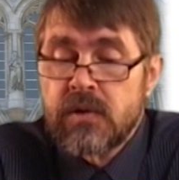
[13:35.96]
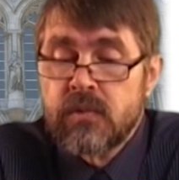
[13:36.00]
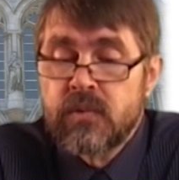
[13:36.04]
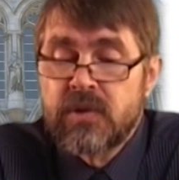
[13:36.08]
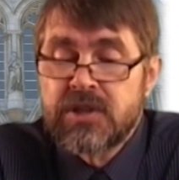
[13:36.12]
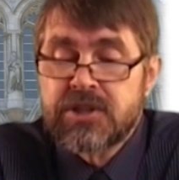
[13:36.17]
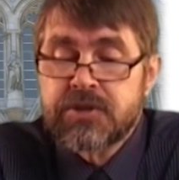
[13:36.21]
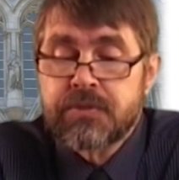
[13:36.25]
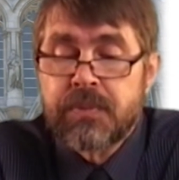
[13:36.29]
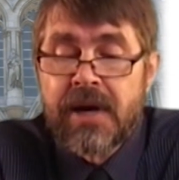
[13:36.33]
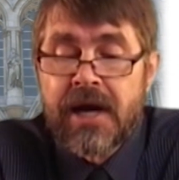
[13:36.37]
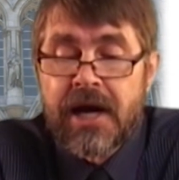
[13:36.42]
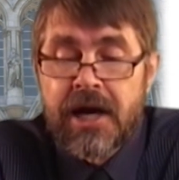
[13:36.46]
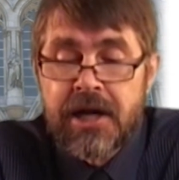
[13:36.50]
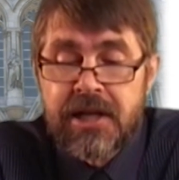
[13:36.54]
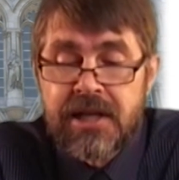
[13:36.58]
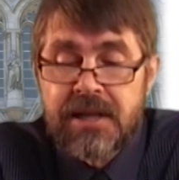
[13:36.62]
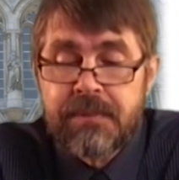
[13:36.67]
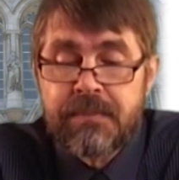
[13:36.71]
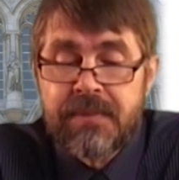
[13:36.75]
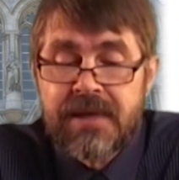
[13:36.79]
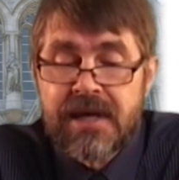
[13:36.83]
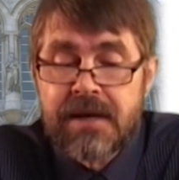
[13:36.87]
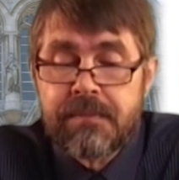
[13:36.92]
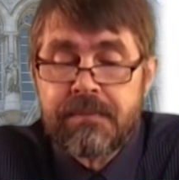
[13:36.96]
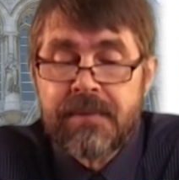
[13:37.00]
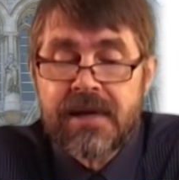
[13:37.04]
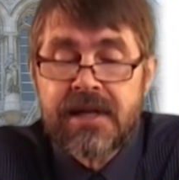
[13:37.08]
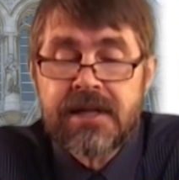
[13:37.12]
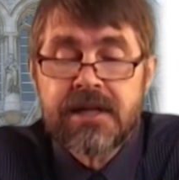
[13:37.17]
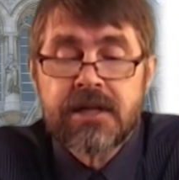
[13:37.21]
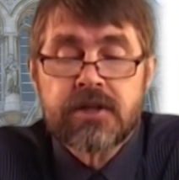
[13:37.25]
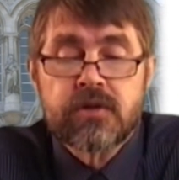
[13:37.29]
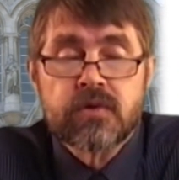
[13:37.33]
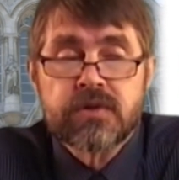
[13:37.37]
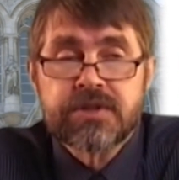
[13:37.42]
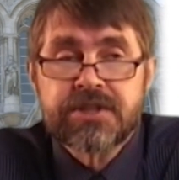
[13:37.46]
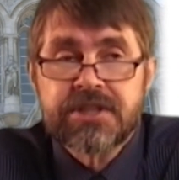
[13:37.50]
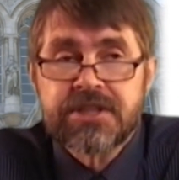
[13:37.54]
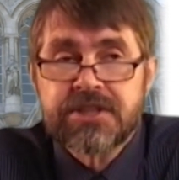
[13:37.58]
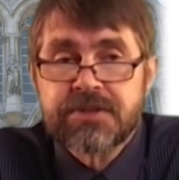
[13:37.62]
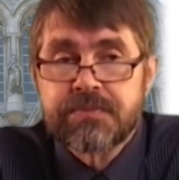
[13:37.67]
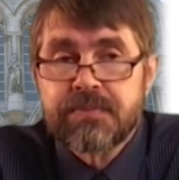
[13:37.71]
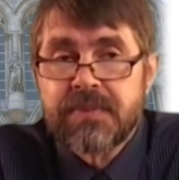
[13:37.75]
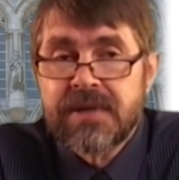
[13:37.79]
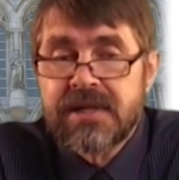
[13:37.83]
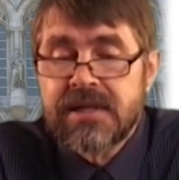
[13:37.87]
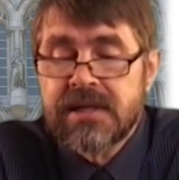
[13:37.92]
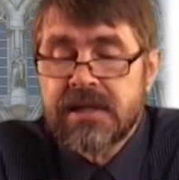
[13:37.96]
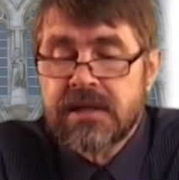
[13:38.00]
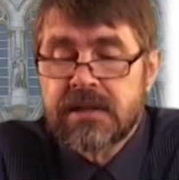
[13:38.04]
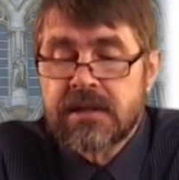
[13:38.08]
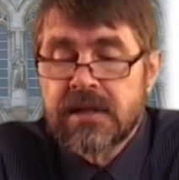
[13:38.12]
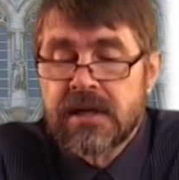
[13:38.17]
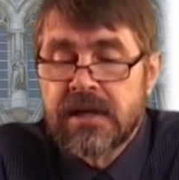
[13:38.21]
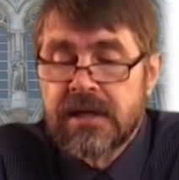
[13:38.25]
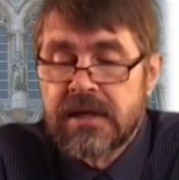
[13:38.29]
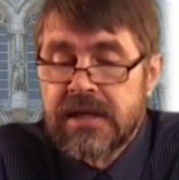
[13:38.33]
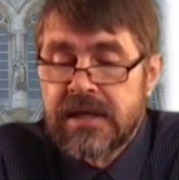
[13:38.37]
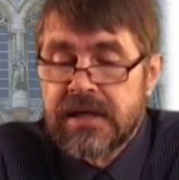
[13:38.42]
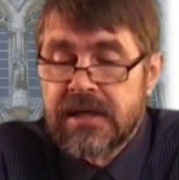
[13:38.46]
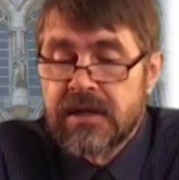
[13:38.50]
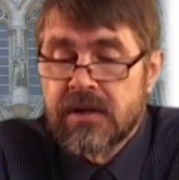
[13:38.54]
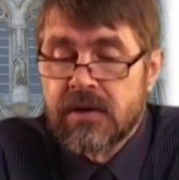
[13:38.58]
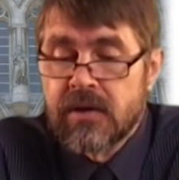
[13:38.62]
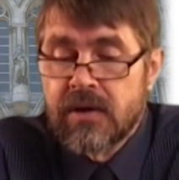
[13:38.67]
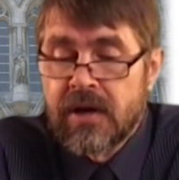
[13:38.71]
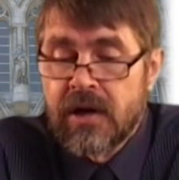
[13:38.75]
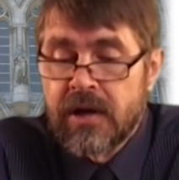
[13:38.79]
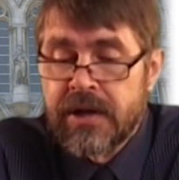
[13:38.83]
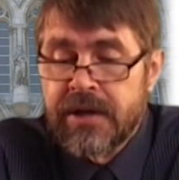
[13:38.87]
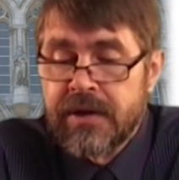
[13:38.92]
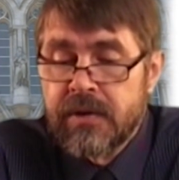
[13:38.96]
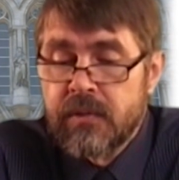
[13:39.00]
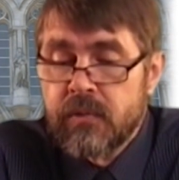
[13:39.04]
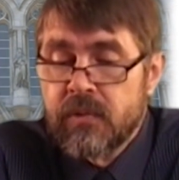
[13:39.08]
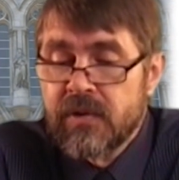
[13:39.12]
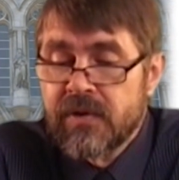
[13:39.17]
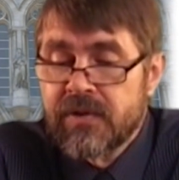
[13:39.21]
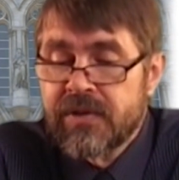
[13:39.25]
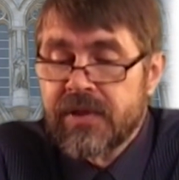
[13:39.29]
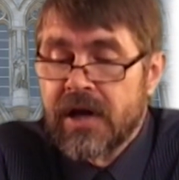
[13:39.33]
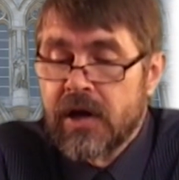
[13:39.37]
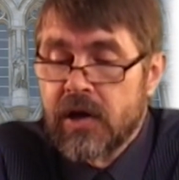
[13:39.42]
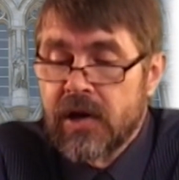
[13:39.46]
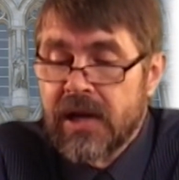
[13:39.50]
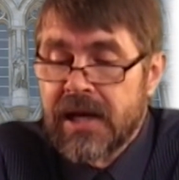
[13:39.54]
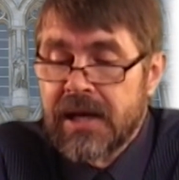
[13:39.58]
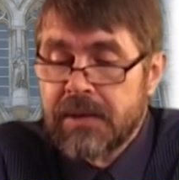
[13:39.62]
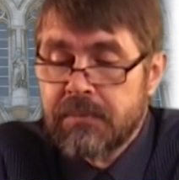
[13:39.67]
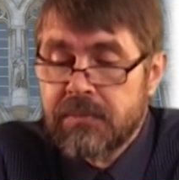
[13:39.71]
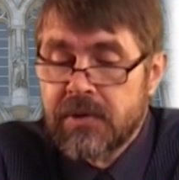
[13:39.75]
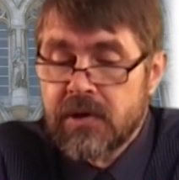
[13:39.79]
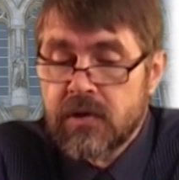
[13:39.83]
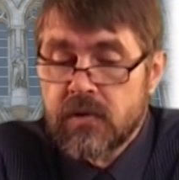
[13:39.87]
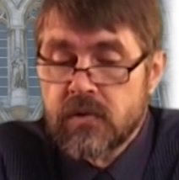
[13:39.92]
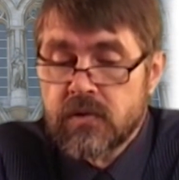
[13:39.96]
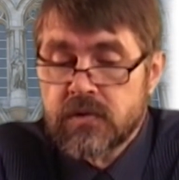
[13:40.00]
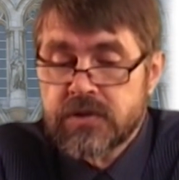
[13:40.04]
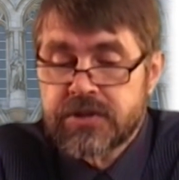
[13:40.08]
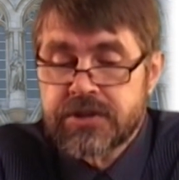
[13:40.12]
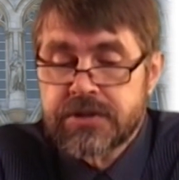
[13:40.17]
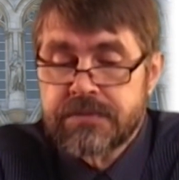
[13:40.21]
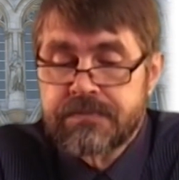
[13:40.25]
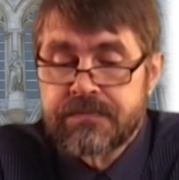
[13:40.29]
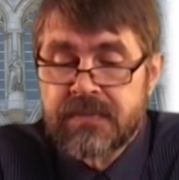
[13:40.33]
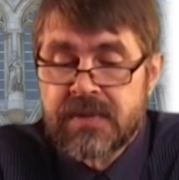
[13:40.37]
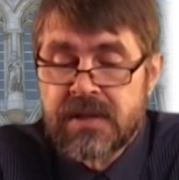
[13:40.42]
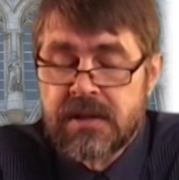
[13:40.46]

which may only be amended or suspended in line with our labor laws,